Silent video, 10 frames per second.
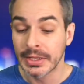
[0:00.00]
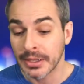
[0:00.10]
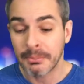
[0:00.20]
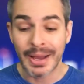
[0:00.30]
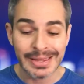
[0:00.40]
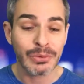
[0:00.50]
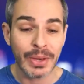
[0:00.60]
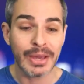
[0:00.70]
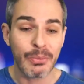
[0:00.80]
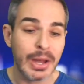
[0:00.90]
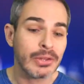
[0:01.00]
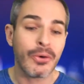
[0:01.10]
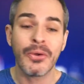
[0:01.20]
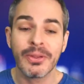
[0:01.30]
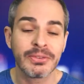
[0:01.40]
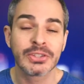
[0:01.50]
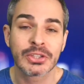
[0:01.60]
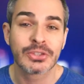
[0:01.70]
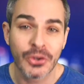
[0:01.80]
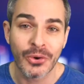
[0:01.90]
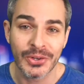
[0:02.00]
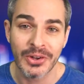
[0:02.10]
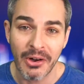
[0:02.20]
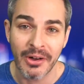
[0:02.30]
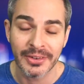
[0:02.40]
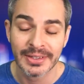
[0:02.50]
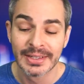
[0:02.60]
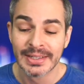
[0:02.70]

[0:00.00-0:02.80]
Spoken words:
Now, by the way, while all of this is going on,